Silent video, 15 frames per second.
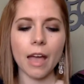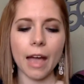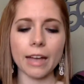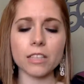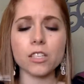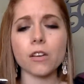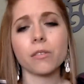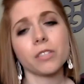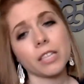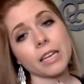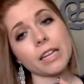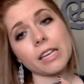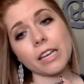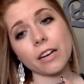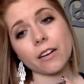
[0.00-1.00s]
And so
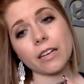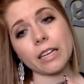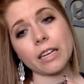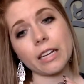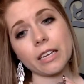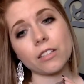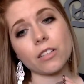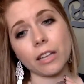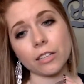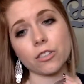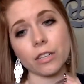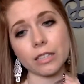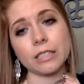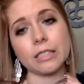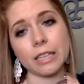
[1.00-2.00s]
sitting here and
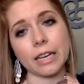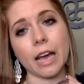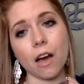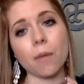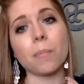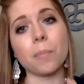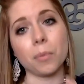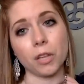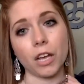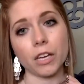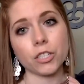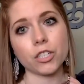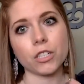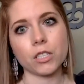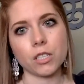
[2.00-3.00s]
trying to dig out
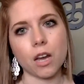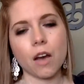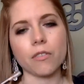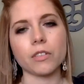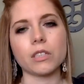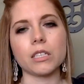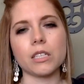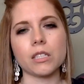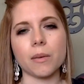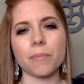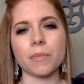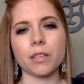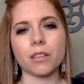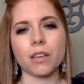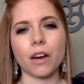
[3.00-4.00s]
blush is not really
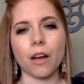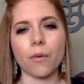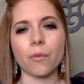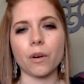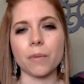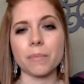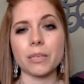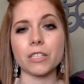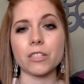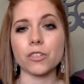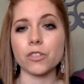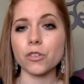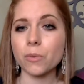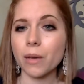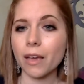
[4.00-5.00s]
something that I want to be
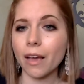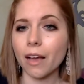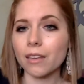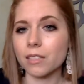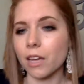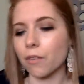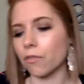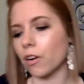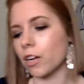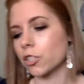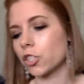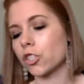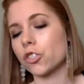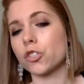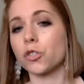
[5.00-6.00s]
doing as I
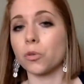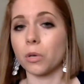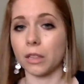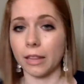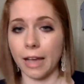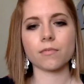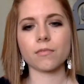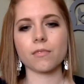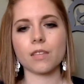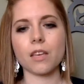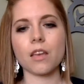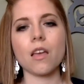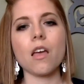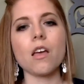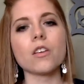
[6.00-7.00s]
rush to class.
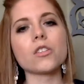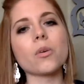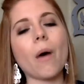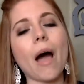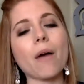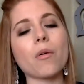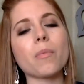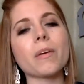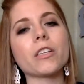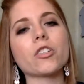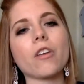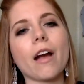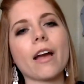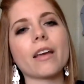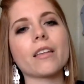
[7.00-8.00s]
So I will be
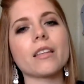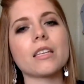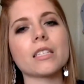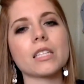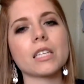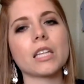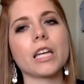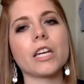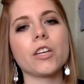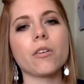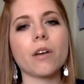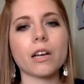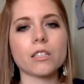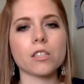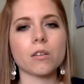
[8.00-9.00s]
trying this and letting you
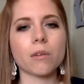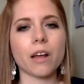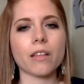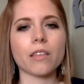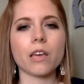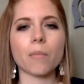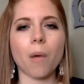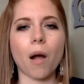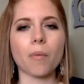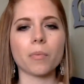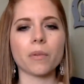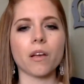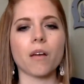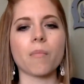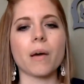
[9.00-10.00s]
guys know what I think,
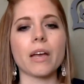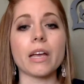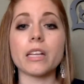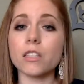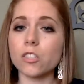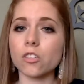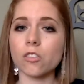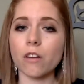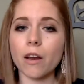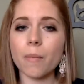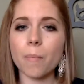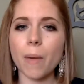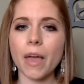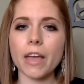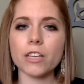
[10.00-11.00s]
probably on my Instagram
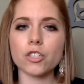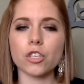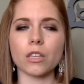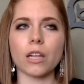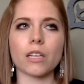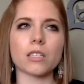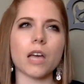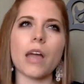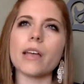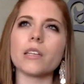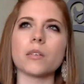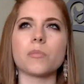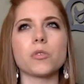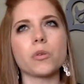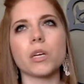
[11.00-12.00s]
page, unless I end
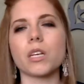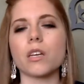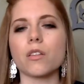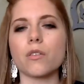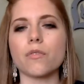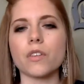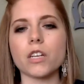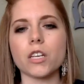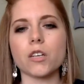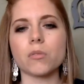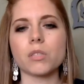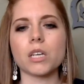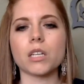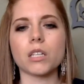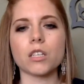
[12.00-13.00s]
up doing another video
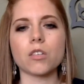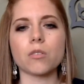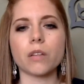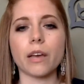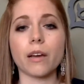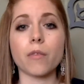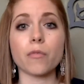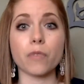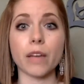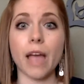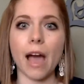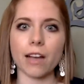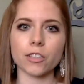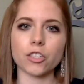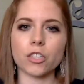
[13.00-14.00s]
telling you like
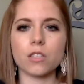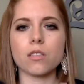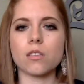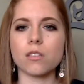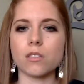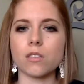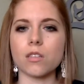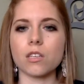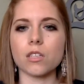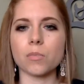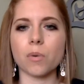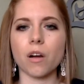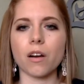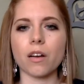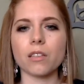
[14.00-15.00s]
reactions to these
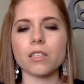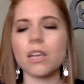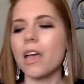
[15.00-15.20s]
products.